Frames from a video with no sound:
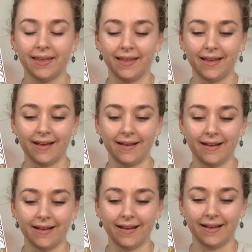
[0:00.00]

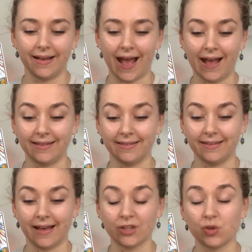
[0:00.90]
And
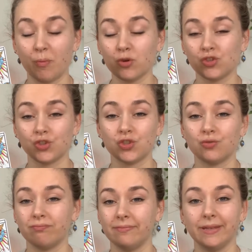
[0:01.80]
I suppose
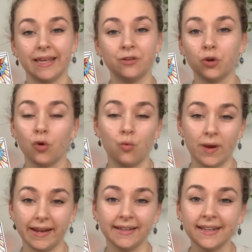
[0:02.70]
just inner
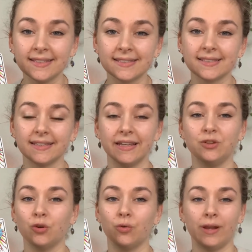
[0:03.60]
awareness,
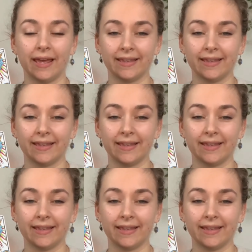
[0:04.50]
like